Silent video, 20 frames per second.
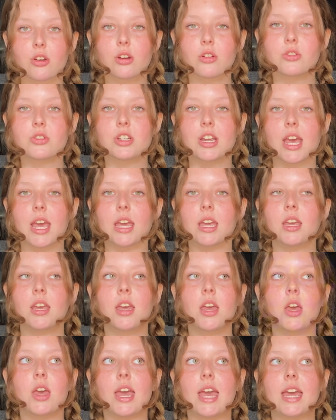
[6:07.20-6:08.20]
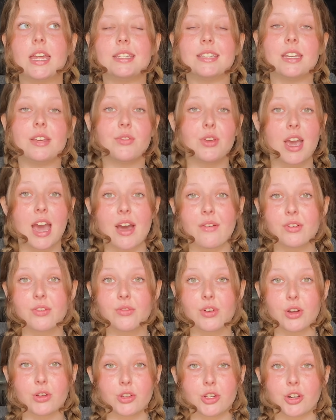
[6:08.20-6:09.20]
Crochet. And if you
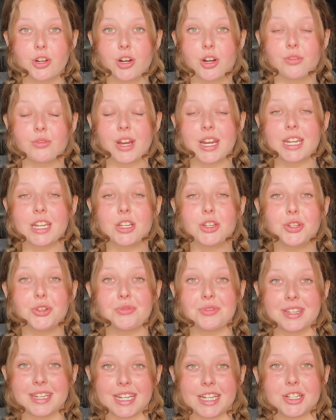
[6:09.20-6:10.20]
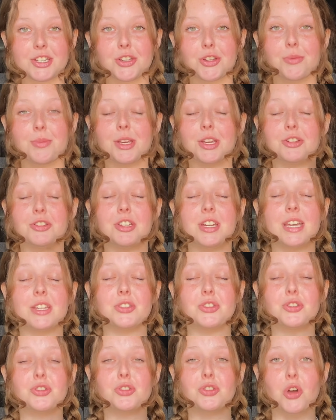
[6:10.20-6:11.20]
haven't followed her already, you need to because she
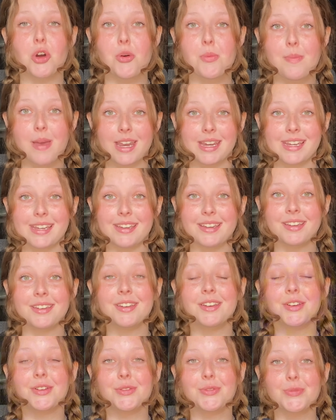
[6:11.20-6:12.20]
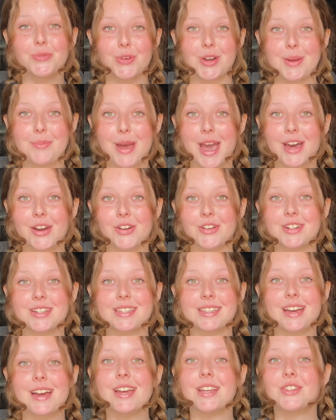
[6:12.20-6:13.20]
has so many free pattern
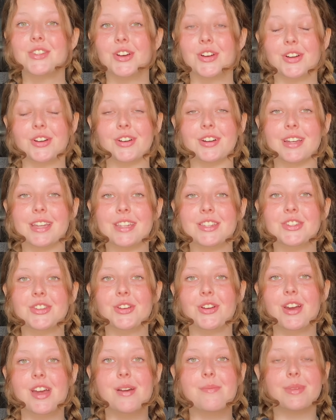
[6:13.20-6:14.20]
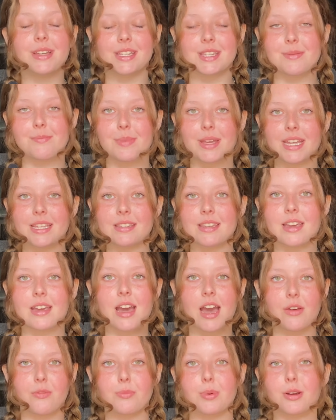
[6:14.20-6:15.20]
designs on her Instagram. It's amazing.
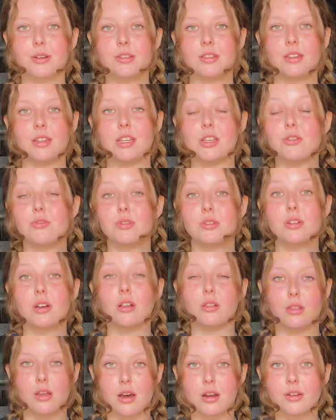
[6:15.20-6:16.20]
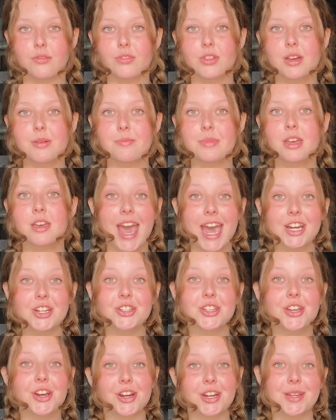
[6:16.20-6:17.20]
I've personally used a lot of them. I
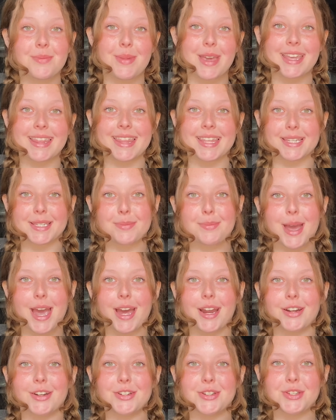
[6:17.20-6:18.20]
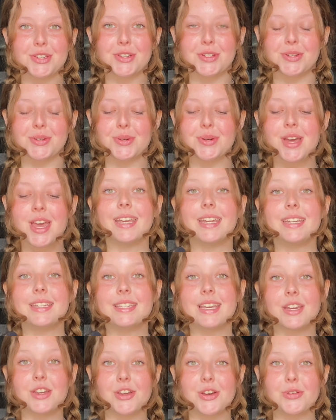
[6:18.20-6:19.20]
actually already made this pattern too. It
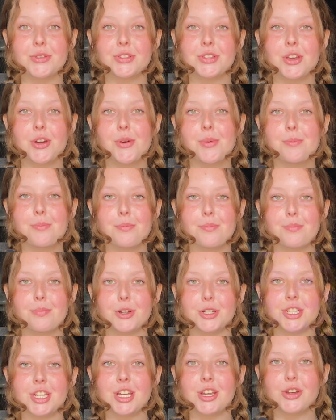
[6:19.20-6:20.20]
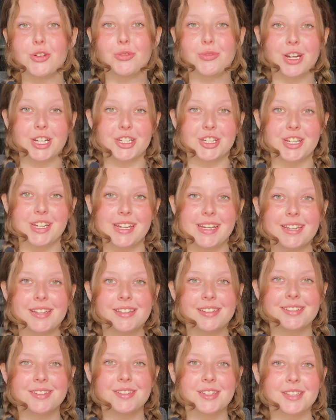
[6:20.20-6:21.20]
is a no so mushy crushy
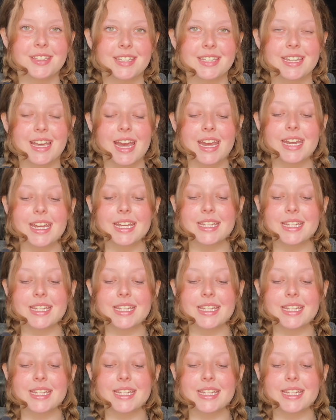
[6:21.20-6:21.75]
design.